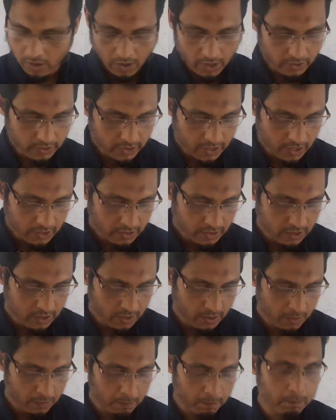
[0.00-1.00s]
Arthat
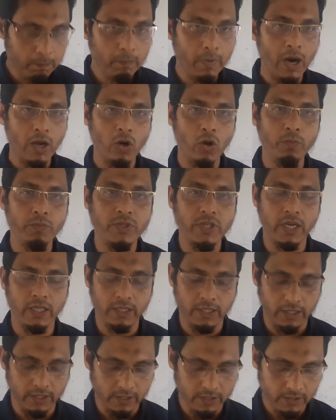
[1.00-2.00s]
manob
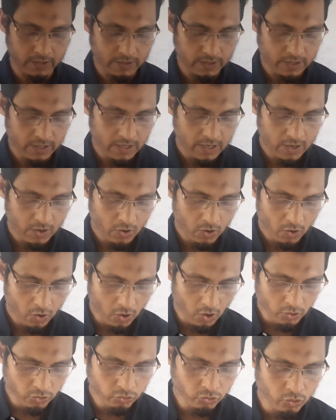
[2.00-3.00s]
jati
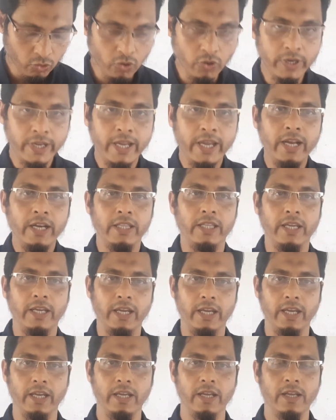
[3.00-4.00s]
antorikher
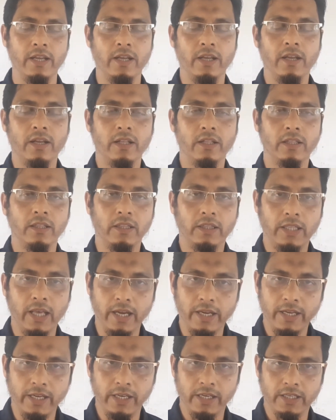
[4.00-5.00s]
dike
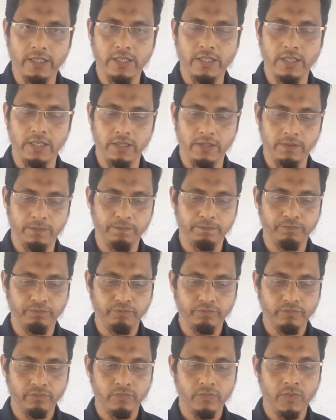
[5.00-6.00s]
takiye ache.
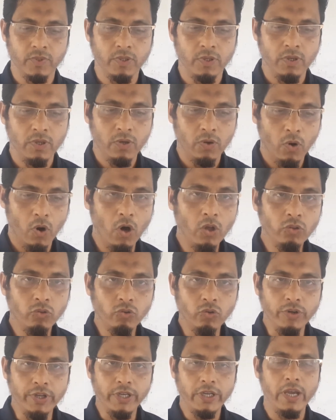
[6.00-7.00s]

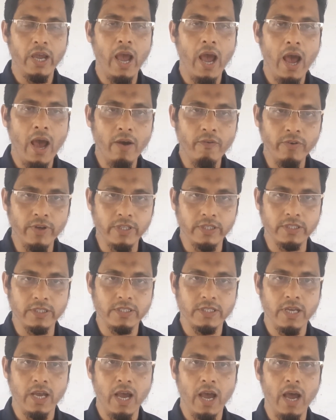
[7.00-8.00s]
Antorik heavens,
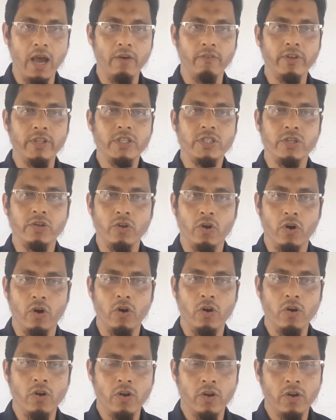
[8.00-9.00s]
heavens you know,
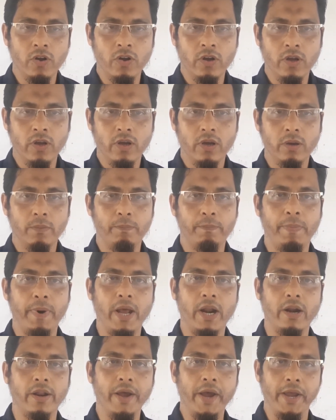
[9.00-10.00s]

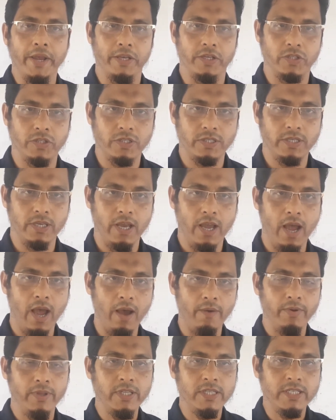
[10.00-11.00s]
paradise.
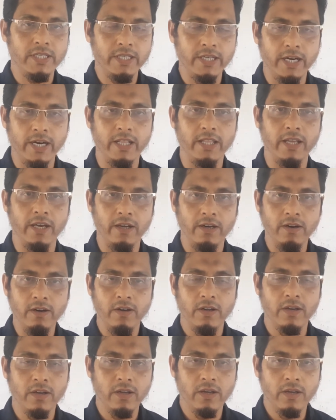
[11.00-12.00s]
Heavens is
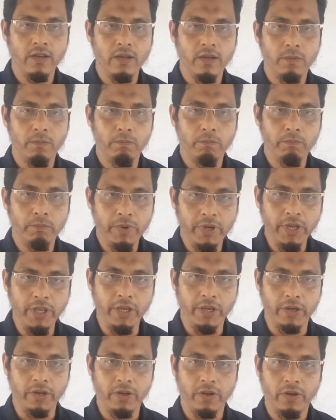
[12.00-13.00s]
another
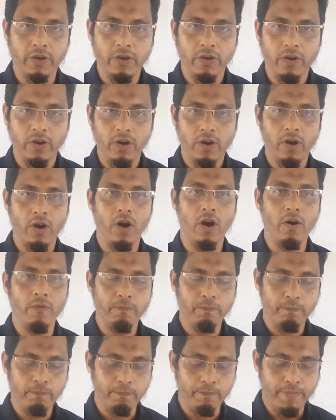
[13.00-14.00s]
meaning
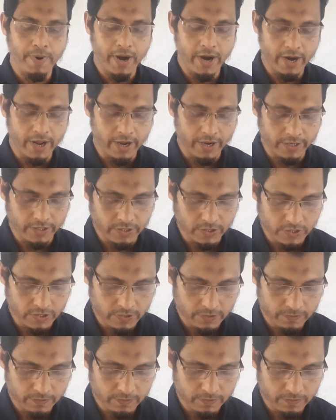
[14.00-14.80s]
of paradise.